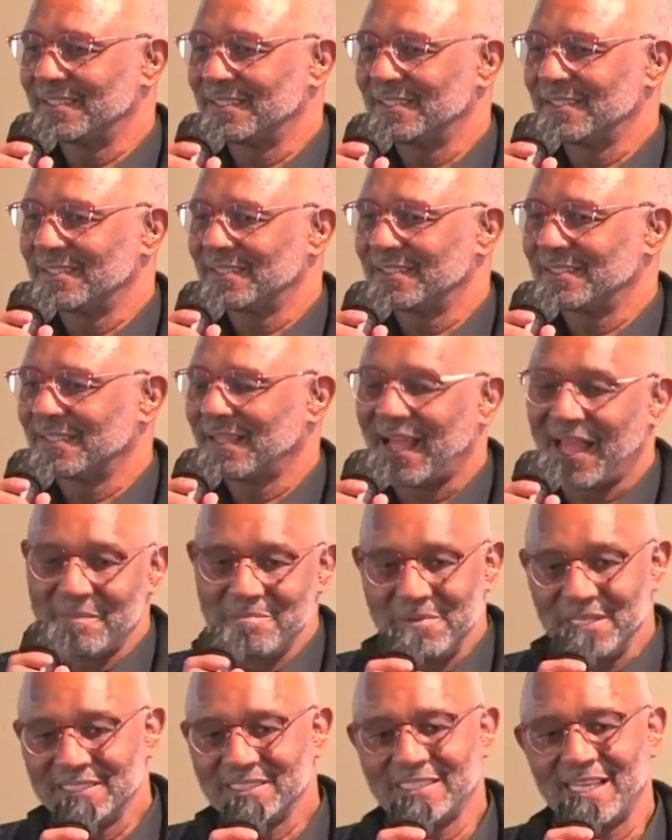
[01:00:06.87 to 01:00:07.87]
I missed that
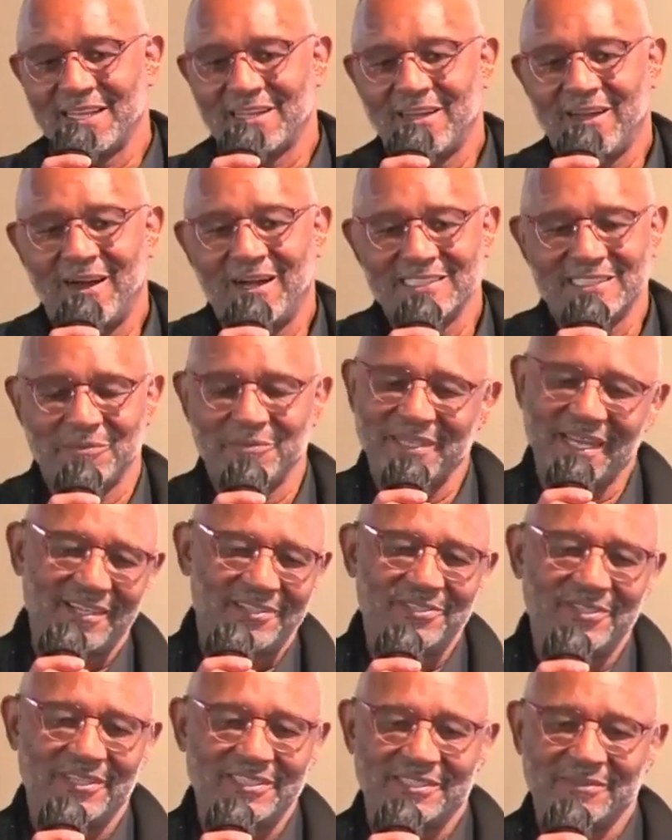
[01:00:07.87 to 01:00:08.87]
call. I said, well, you know, I said,
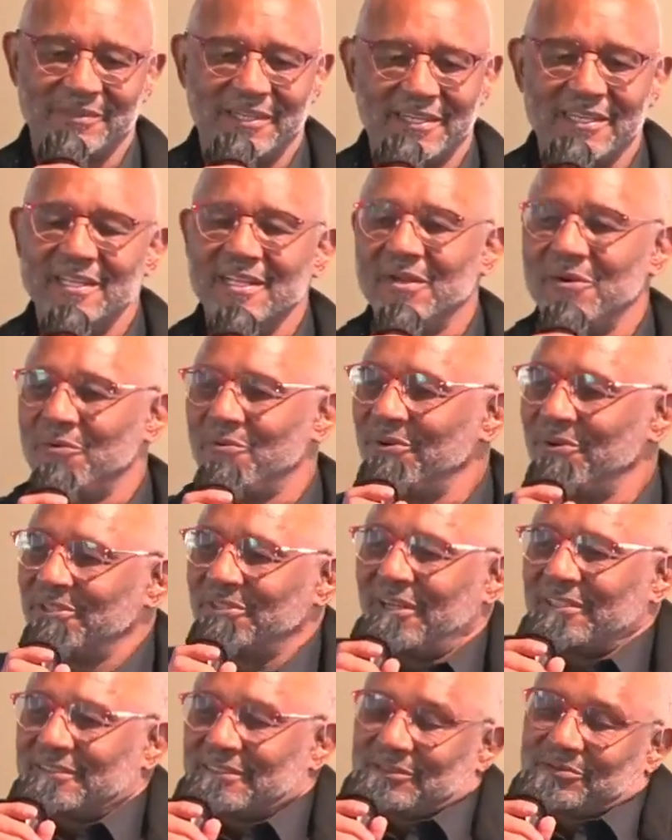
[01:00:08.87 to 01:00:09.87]
well, we thought this
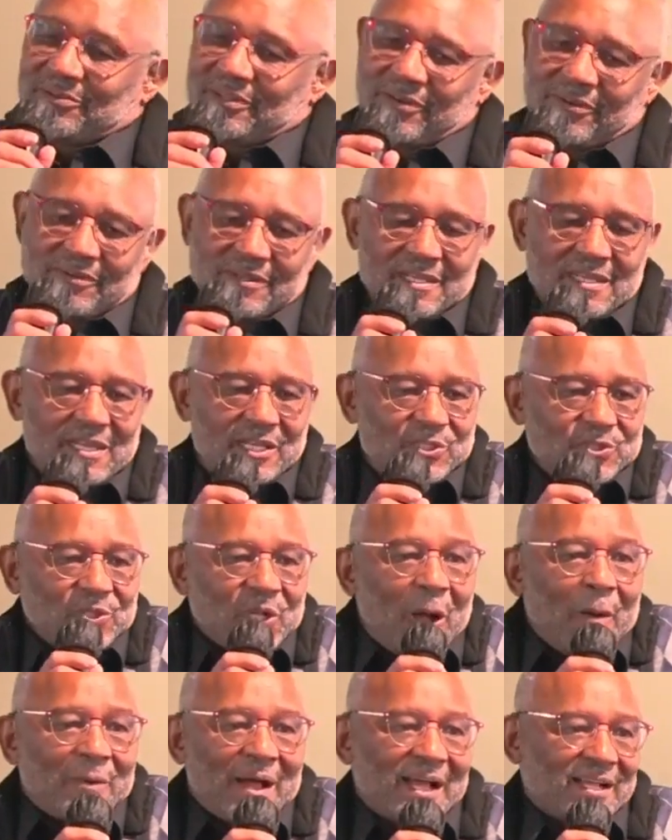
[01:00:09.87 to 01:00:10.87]
because I,
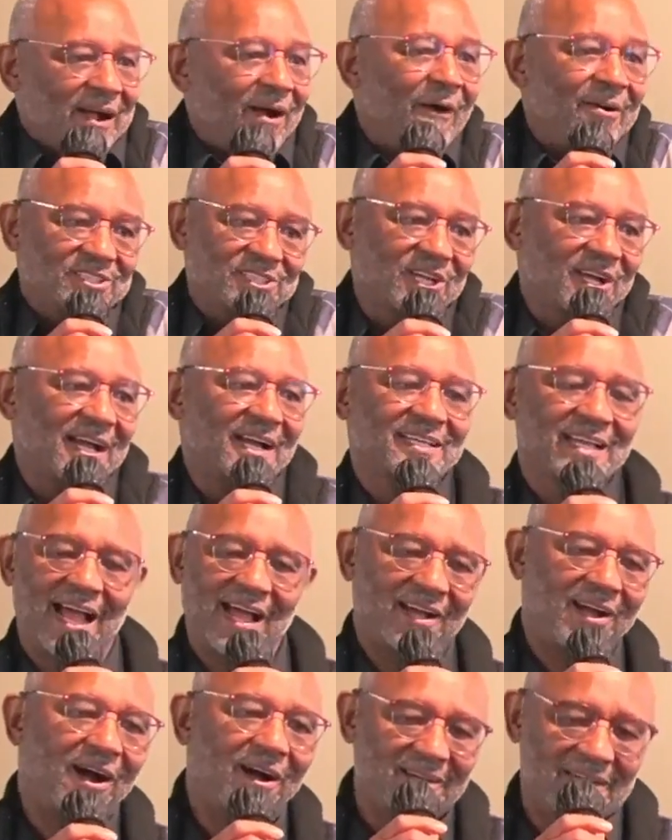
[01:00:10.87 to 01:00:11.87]
always, I, I called
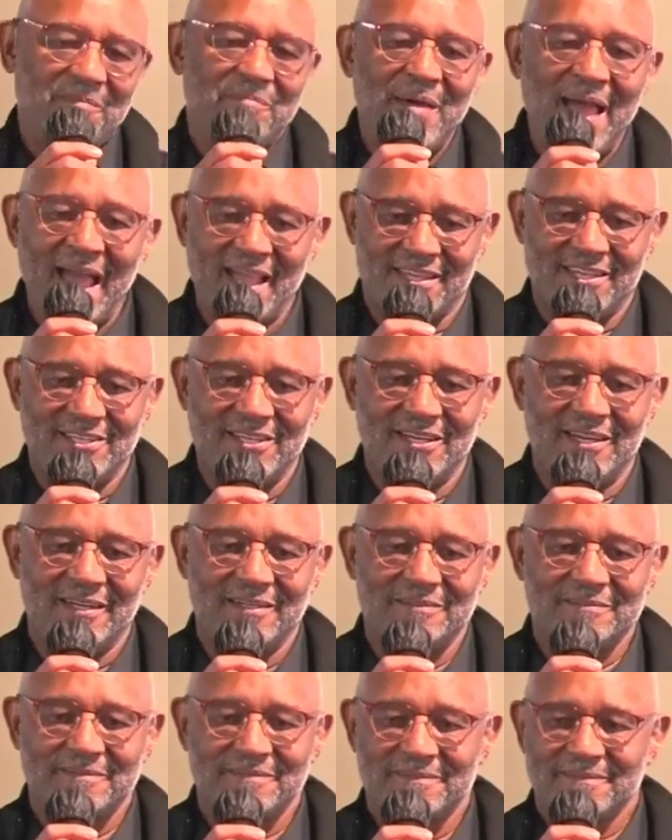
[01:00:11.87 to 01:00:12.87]
him back, you know.
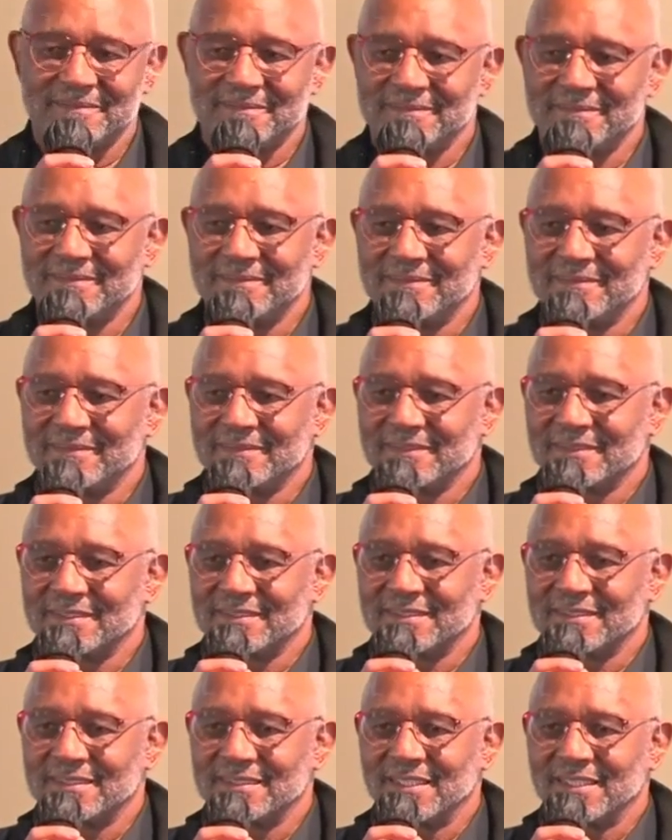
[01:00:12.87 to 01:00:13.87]

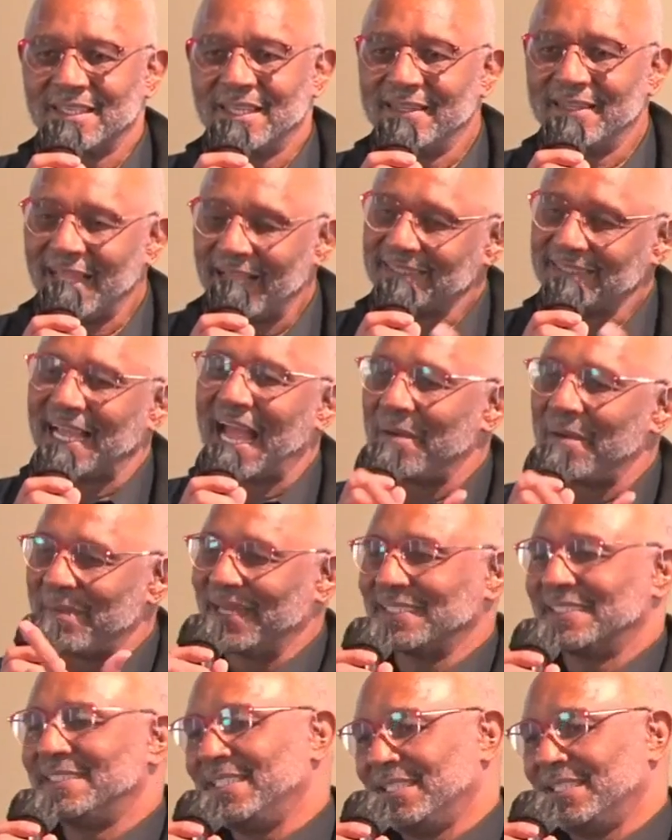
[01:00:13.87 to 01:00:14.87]
And that time I didn't.